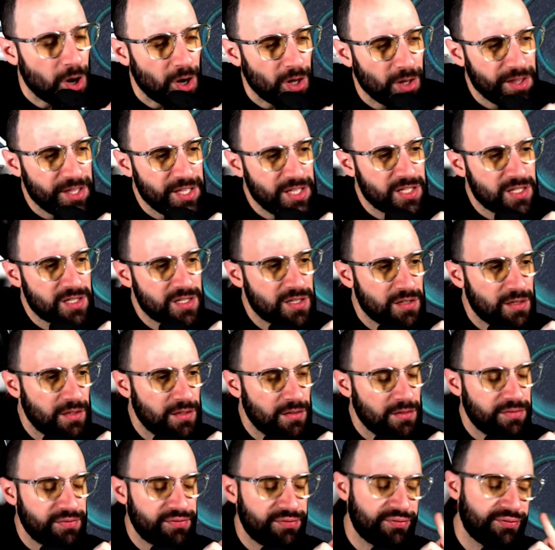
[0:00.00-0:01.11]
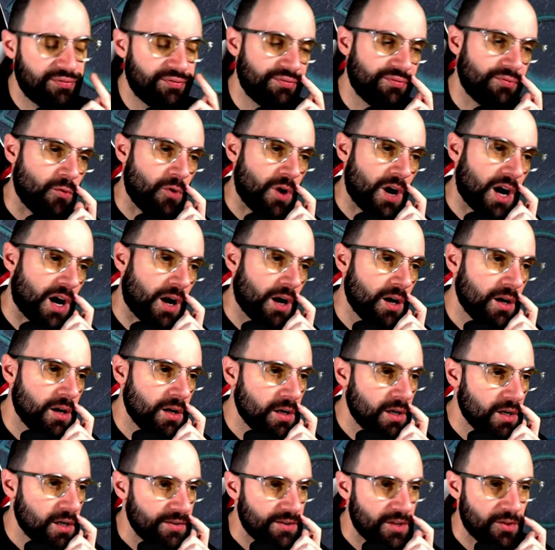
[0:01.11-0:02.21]
all this. Oh, wow.
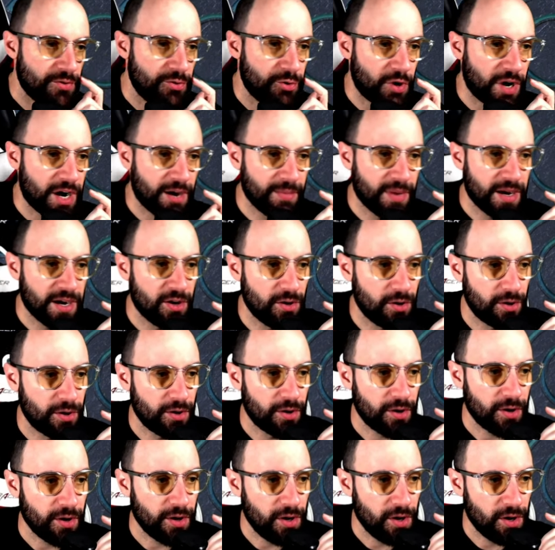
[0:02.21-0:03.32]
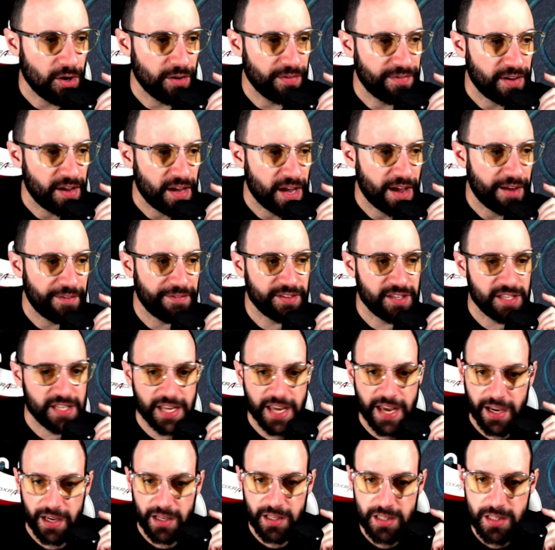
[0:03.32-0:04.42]
The drama or of F T
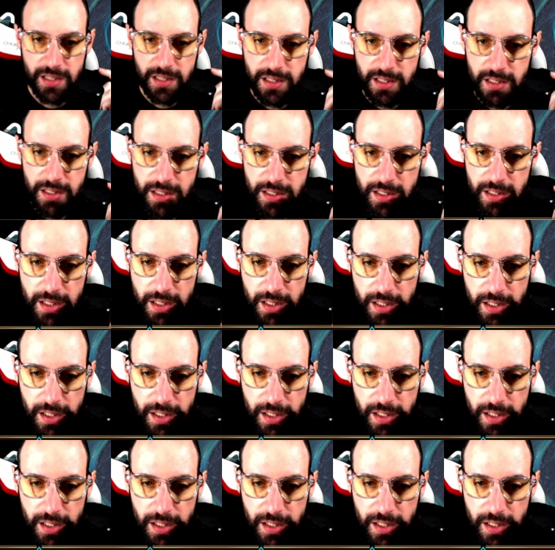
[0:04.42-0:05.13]
X.